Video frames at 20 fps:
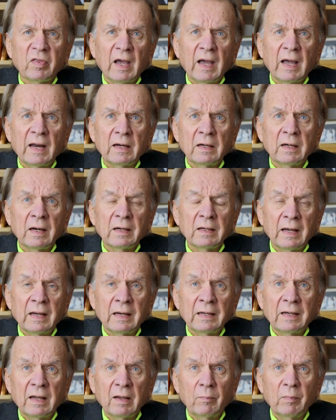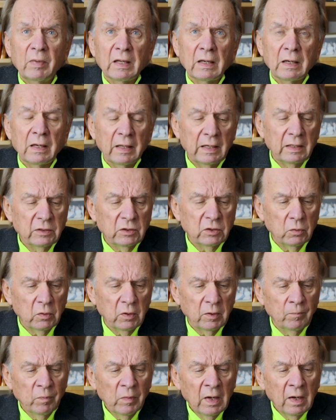that and, and give me a link to
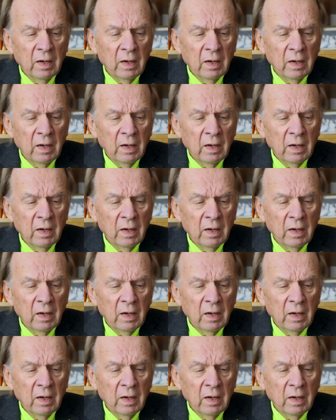it?